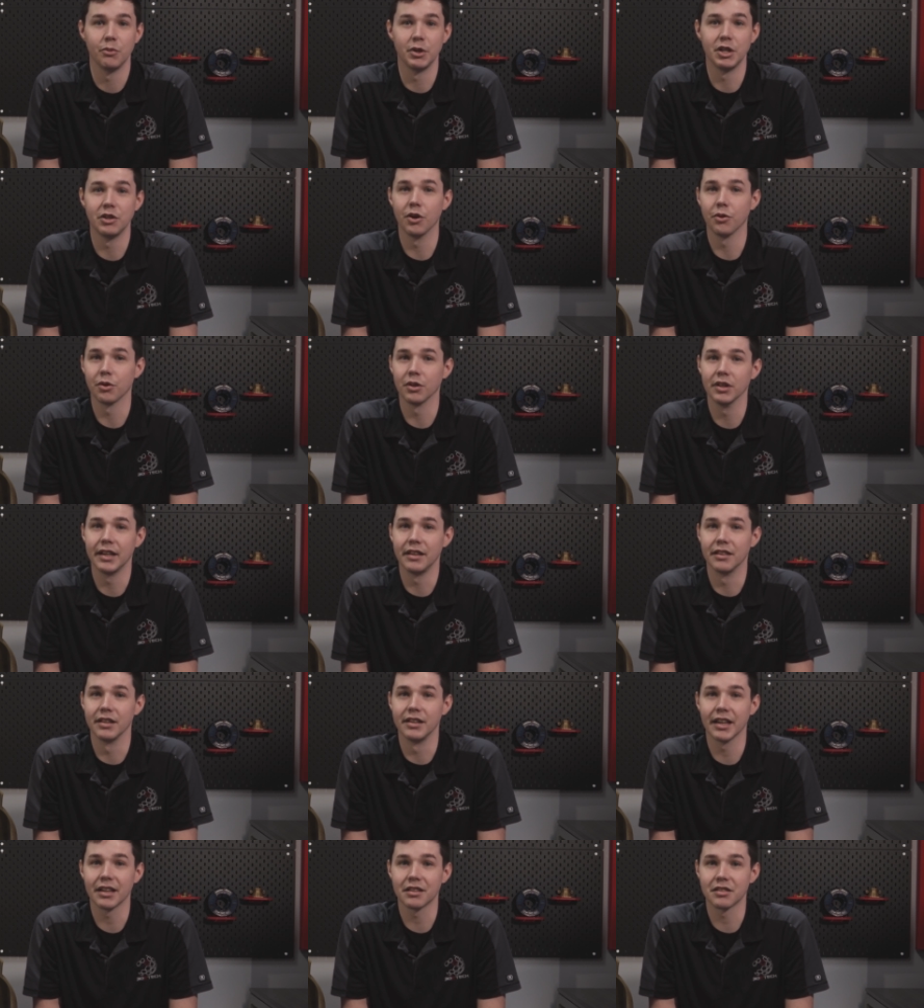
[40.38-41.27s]
when you go to lay
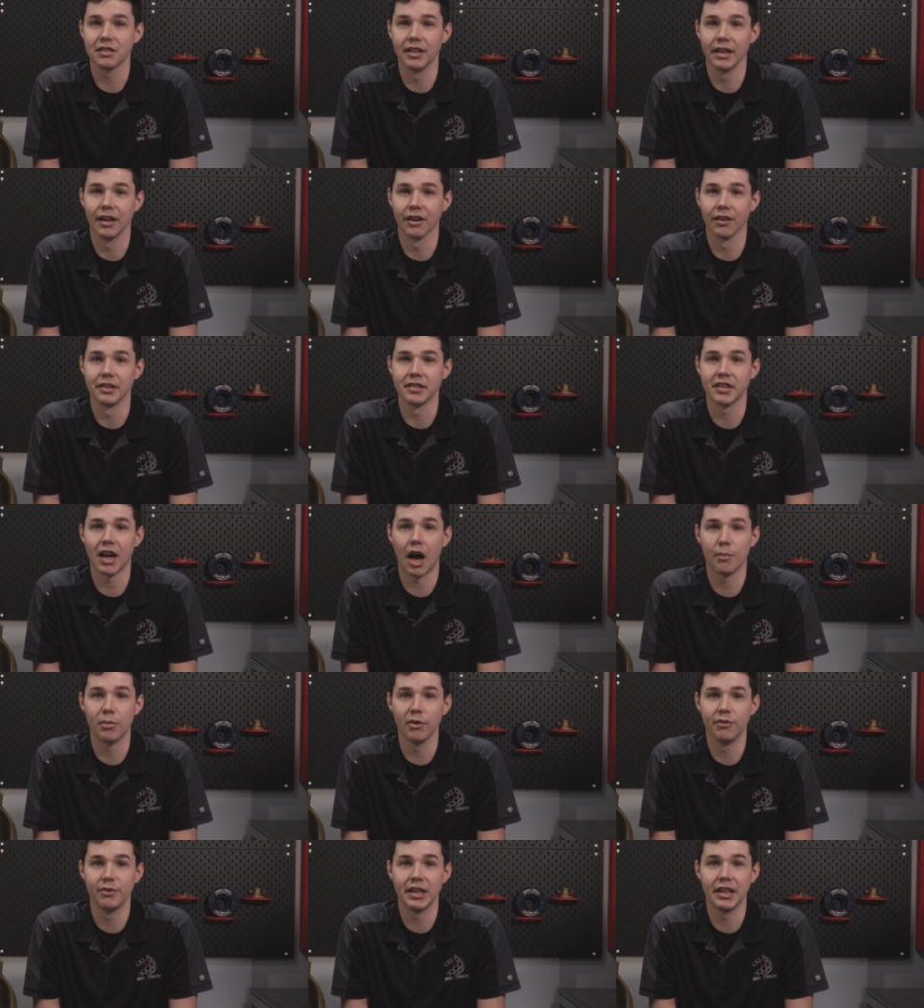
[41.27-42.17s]
the next layer on
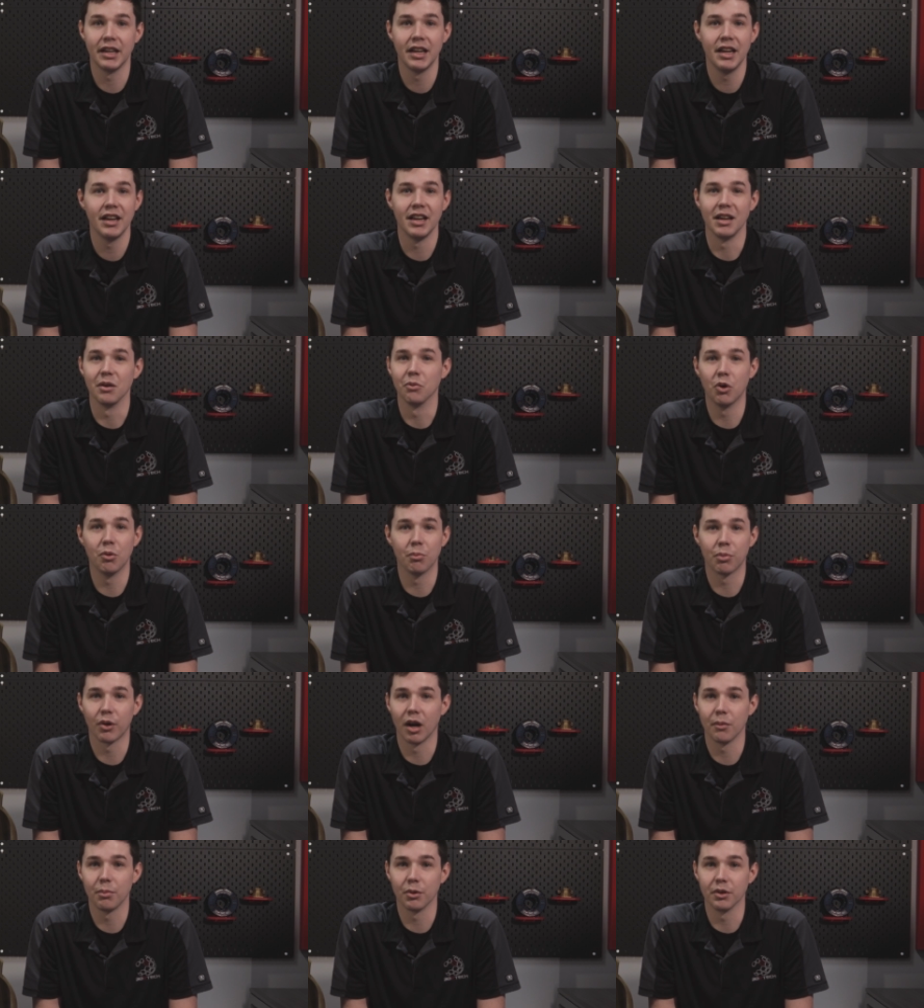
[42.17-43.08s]
top of it, it won't
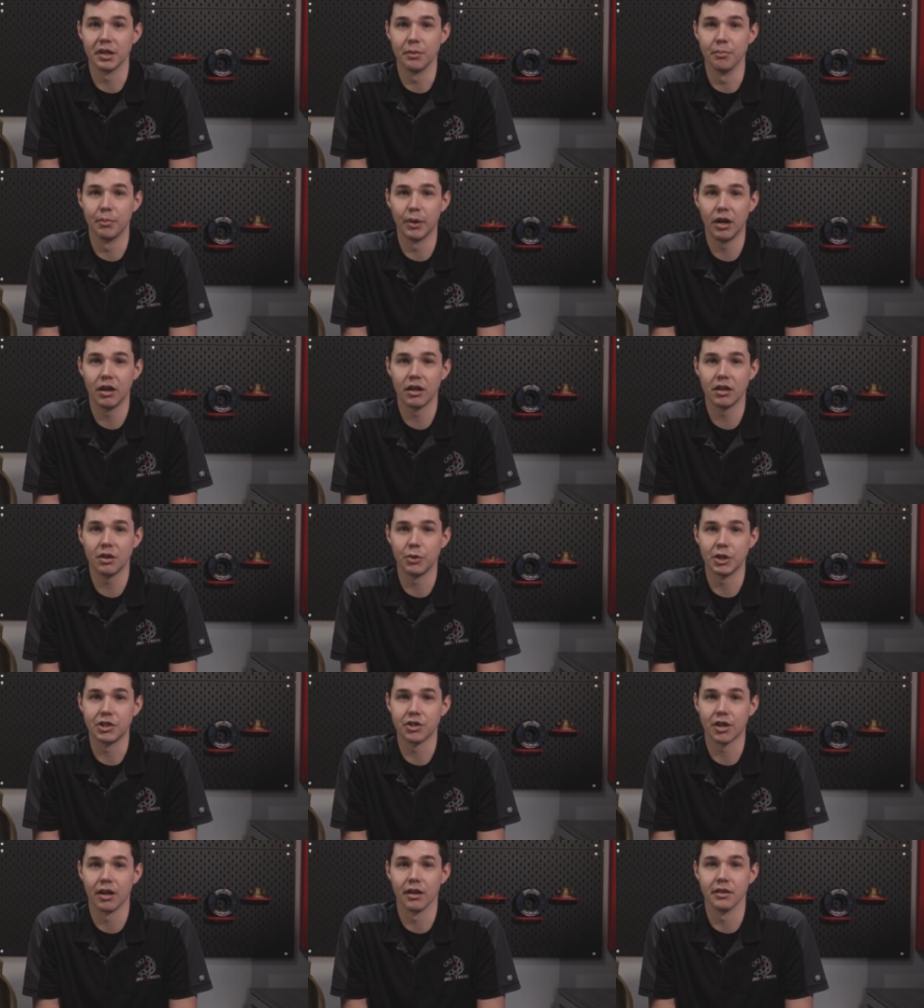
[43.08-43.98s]
properly bond,
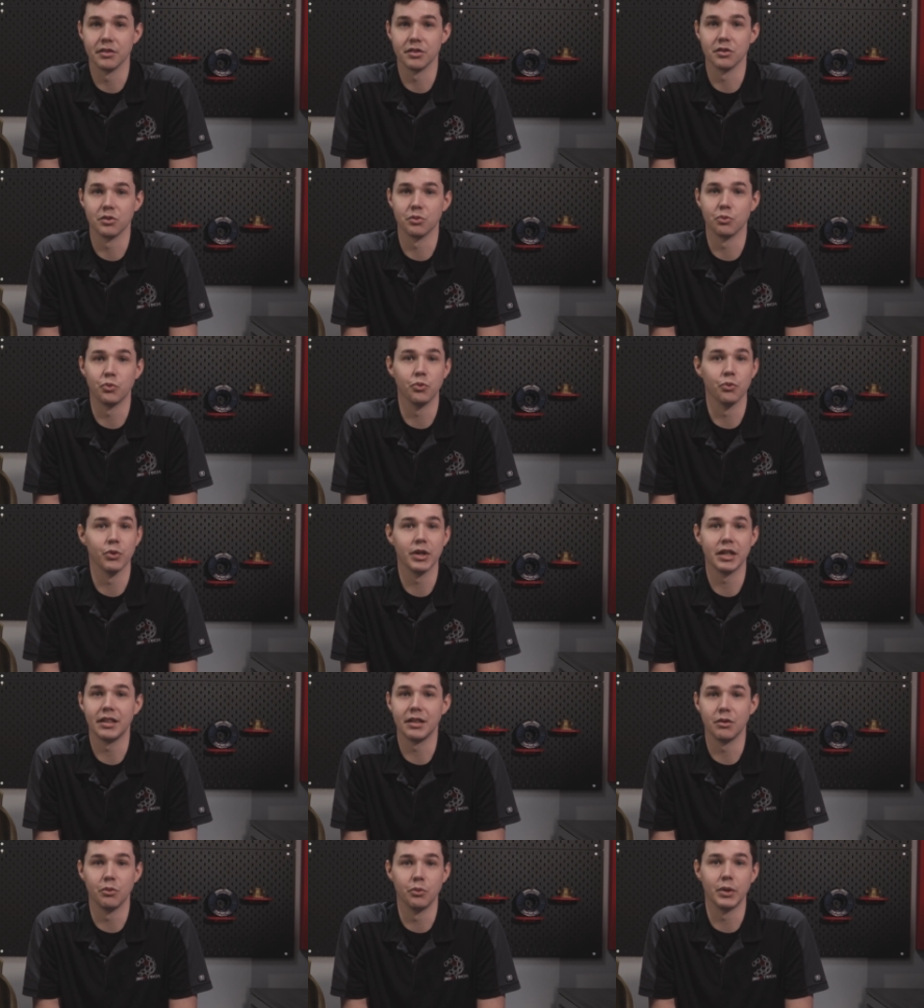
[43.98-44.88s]
which causes
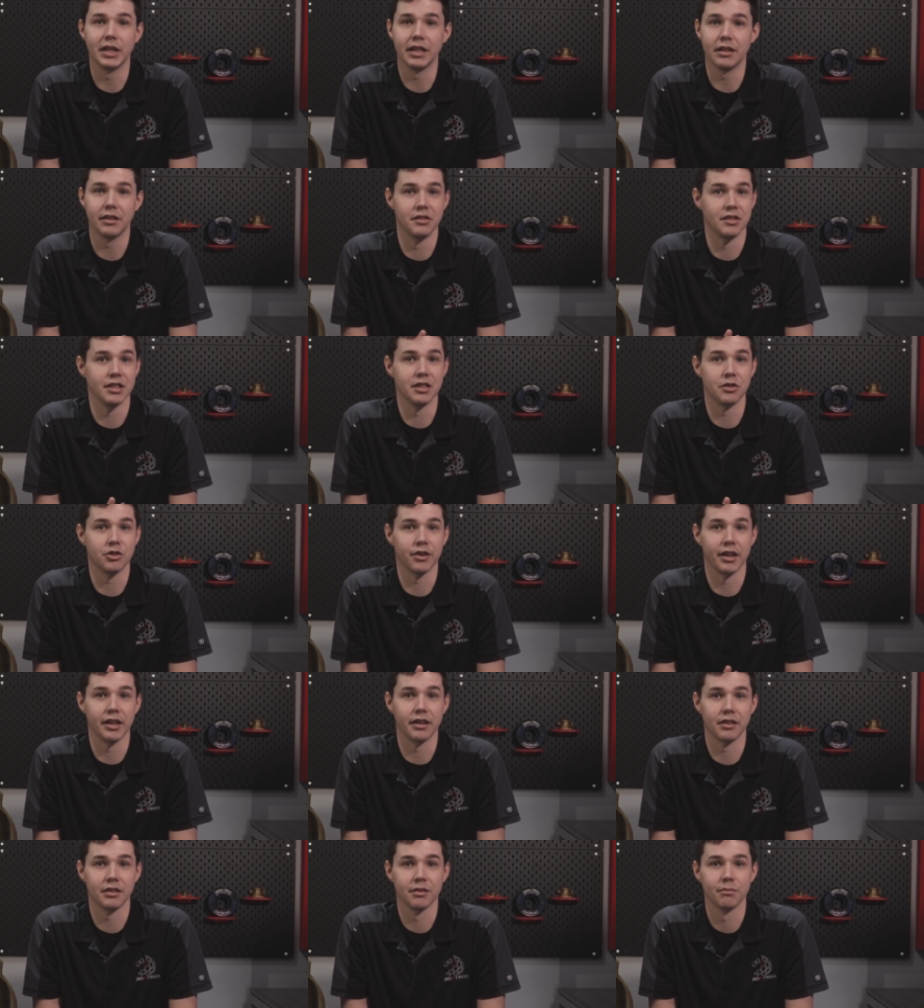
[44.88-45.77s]
really weak Z
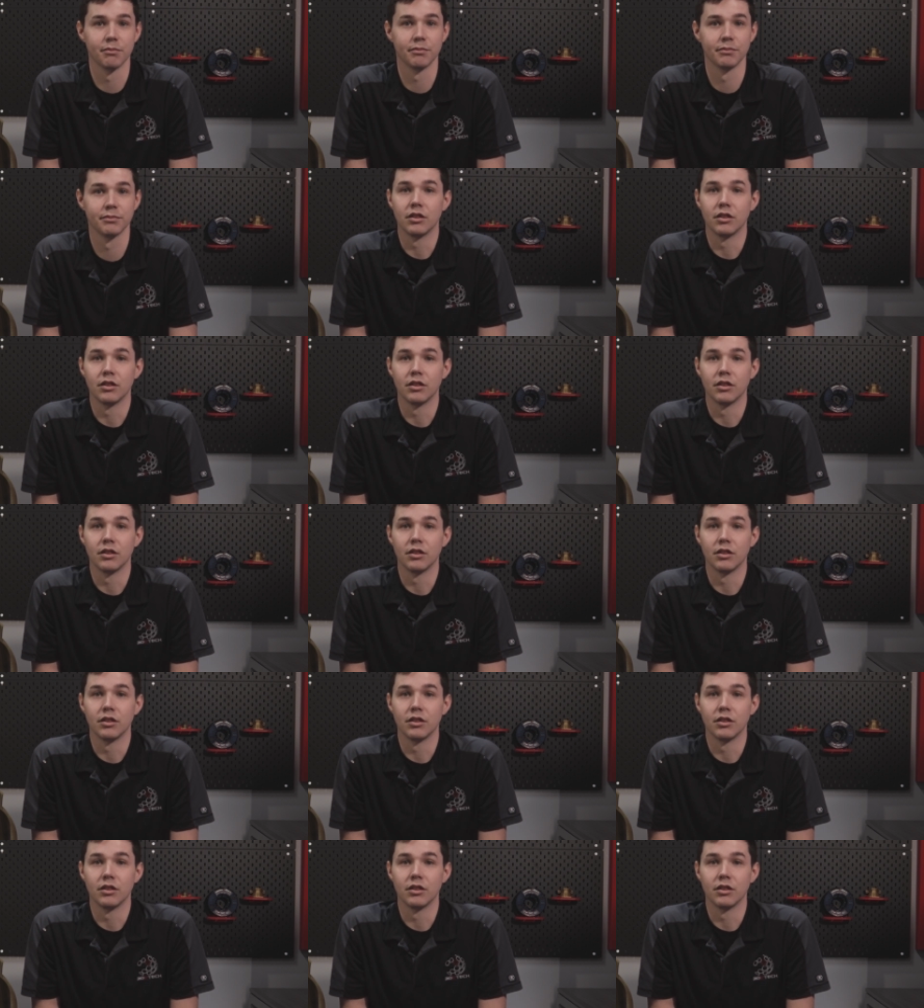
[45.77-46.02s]
strength.